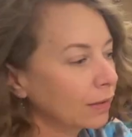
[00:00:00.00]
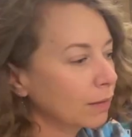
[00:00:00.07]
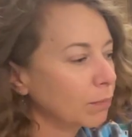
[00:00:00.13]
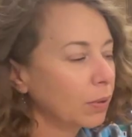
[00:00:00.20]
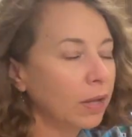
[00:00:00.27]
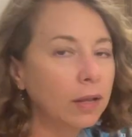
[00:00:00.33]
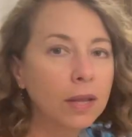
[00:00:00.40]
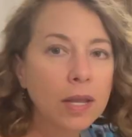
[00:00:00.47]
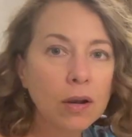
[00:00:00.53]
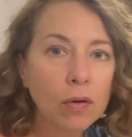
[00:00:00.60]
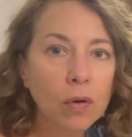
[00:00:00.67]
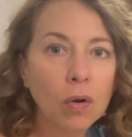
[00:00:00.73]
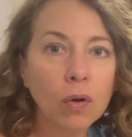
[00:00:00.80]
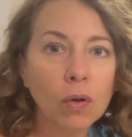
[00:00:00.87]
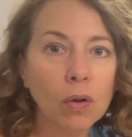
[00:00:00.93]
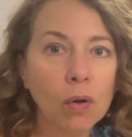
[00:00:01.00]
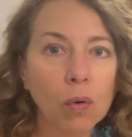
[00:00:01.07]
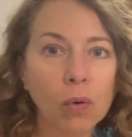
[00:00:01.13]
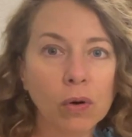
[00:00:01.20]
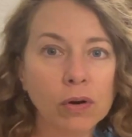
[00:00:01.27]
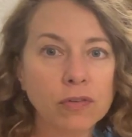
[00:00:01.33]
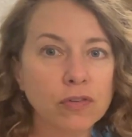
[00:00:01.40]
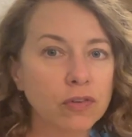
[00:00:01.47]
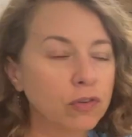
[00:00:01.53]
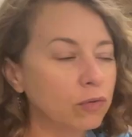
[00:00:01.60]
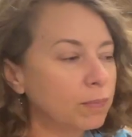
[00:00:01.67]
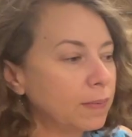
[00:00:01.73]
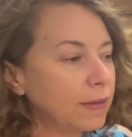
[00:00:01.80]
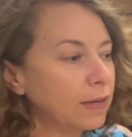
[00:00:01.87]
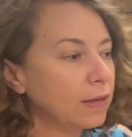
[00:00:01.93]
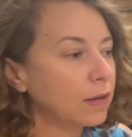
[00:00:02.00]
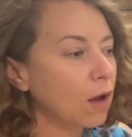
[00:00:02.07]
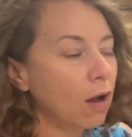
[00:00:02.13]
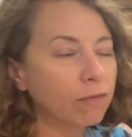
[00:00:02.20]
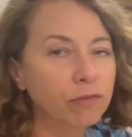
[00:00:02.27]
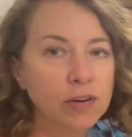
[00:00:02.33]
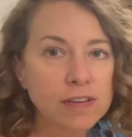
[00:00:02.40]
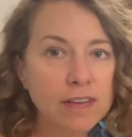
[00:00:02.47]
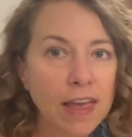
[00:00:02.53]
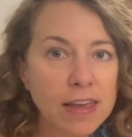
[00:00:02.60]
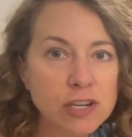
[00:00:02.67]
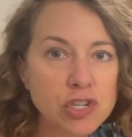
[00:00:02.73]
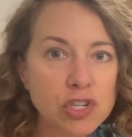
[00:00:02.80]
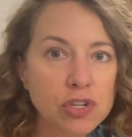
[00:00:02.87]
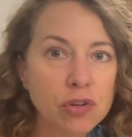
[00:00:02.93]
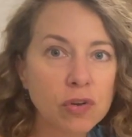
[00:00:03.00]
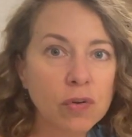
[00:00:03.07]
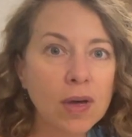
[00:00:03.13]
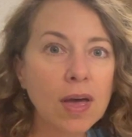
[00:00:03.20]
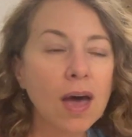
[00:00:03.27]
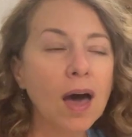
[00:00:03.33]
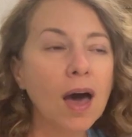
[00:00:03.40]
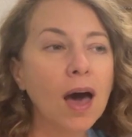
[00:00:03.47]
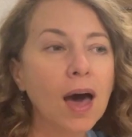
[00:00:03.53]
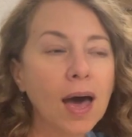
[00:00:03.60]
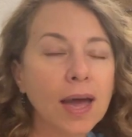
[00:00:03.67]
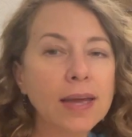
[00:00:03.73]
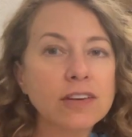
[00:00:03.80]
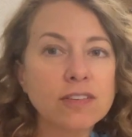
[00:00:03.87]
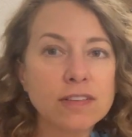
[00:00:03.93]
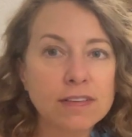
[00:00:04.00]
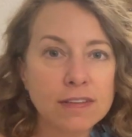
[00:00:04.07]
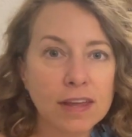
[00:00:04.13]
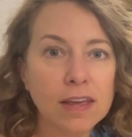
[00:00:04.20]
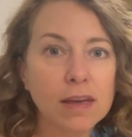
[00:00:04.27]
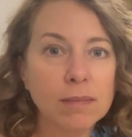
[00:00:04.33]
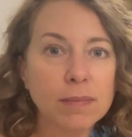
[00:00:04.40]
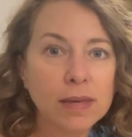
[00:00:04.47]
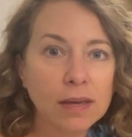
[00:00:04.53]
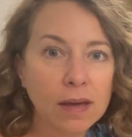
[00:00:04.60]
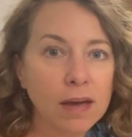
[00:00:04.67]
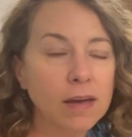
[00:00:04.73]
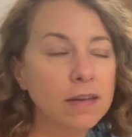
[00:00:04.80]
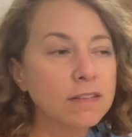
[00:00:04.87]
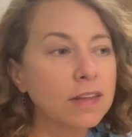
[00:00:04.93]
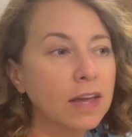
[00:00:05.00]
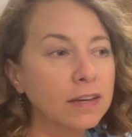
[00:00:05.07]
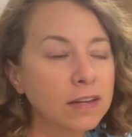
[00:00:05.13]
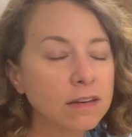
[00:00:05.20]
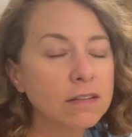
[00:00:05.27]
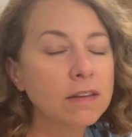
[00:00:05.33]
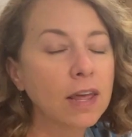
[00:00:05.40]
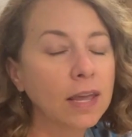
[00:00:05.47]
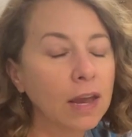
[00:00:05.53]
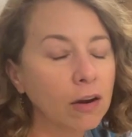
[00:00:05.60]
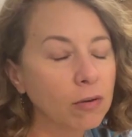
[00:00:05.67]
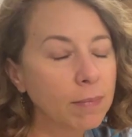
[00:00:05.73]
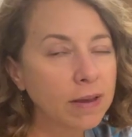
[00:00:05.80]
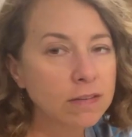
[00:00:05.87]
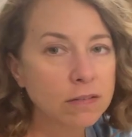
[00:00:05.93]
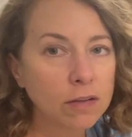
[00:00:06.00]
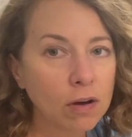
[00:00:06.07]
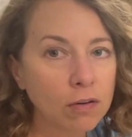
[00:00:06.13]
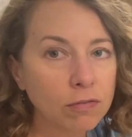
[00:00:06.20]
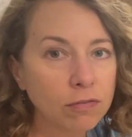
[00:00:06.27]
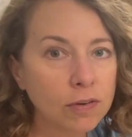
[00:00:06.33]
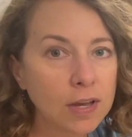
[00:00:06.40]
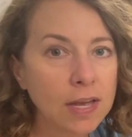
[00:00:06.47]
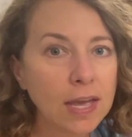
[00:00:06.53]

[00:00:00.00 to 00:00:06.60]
political or to be confrontational. I just say it because I need to take care of myself.